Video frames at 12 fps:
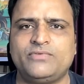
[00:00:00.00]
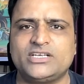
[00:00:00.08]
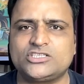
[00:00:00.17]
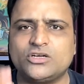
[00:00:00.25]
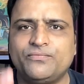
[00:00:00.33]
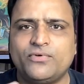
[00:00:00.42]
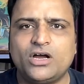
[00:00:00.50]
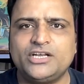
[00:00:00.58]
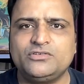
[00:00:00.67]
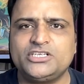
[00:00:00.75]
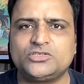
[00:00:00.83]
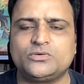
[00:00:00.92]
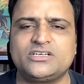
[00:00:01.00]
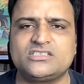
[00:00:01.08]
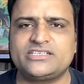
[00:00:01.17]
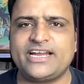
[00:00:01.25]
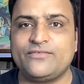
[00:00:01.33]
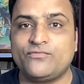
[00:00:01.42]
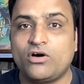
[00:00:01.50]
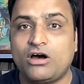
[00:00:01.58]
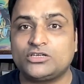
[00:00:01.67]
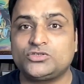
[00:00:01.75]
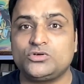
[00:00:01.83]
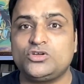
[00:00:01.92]
First of all, you need to understand
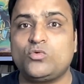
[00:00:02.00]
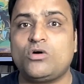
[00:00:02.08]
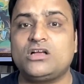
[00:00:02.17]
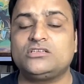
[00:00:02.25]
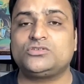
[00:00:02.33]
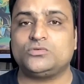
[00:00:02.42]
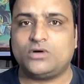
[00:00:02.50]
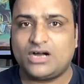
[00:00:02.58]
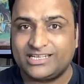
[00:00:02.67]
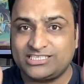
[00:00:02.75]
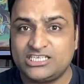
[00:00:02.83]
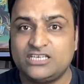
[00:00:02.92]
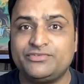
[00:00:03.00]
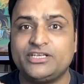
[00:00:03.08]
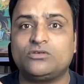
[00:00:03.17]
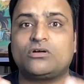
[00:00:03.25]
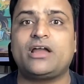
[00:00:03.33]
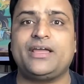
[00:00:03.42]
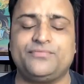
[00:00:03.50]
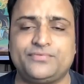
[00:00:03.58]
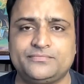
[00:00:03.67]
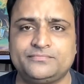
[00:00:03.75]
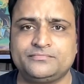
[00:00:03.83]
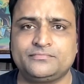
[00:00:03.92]
what do you want to achieve in your life.